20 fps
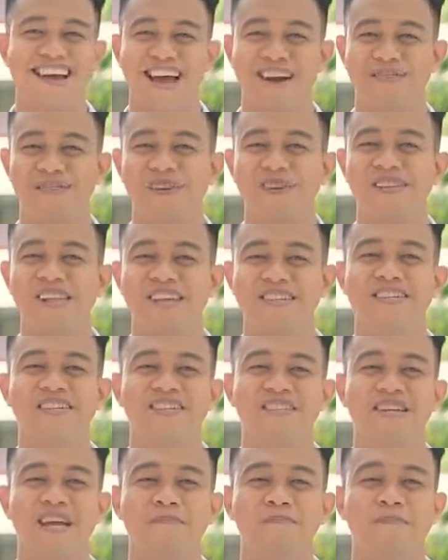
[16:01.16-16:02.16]
and
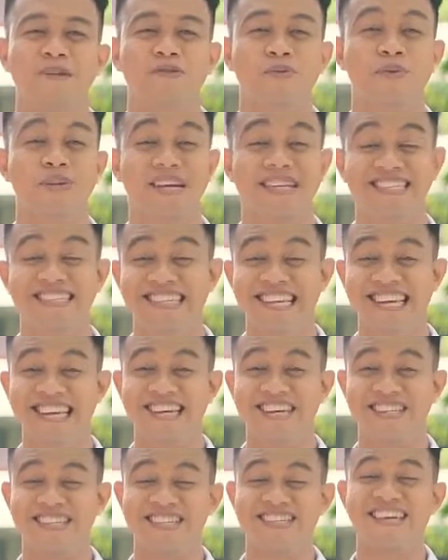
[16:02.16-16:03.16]
relationship between
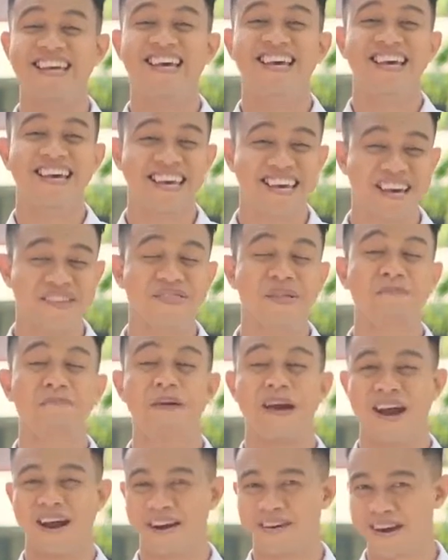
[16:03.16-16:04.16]
ideas in the
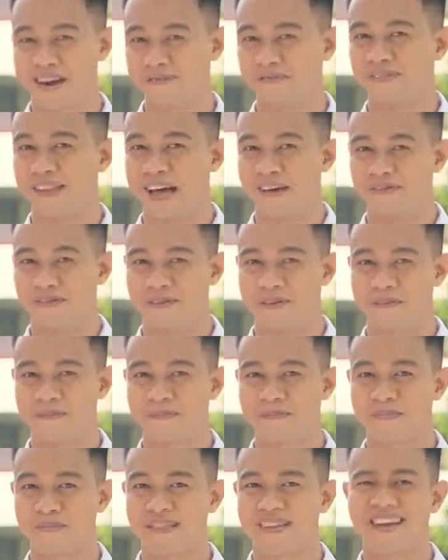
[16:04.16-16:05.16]
paragraph level.
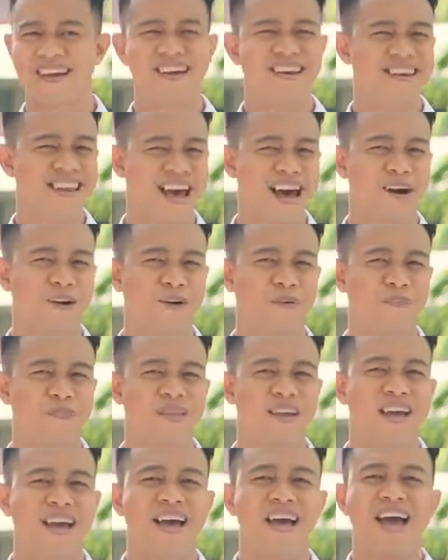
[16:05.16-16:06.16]
Now,
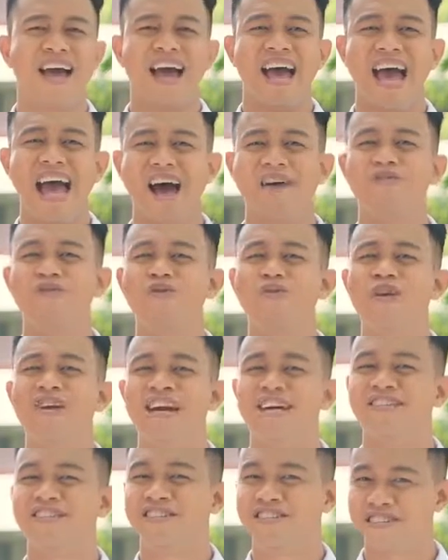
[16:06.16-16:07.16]
how do we
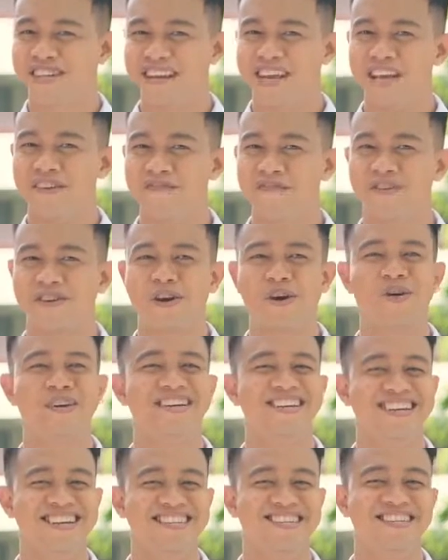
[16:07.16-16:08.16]
achieve
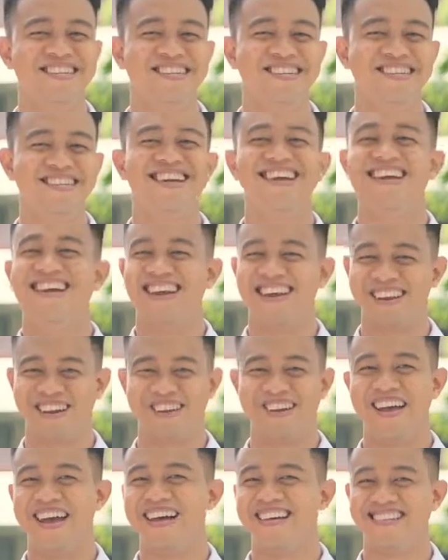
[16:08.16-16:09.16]
cohesion in
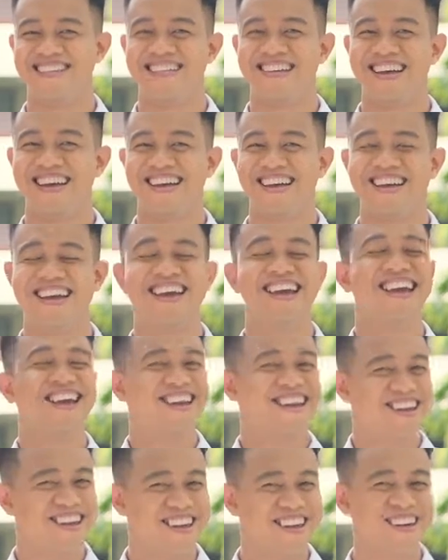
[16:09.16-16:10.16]
our essay?
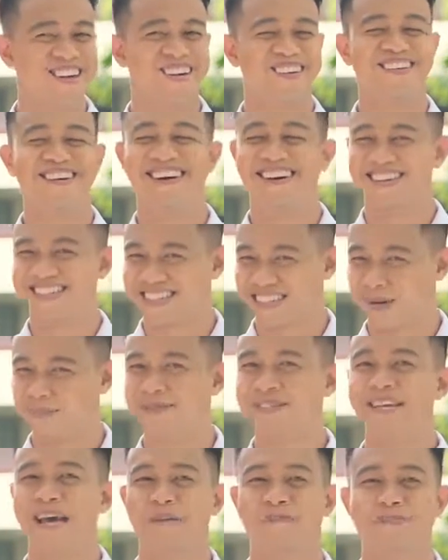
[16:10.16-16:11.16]
Here are some
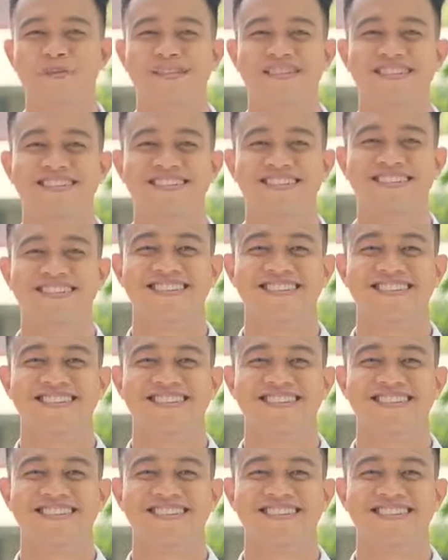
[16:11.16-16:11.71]
tips.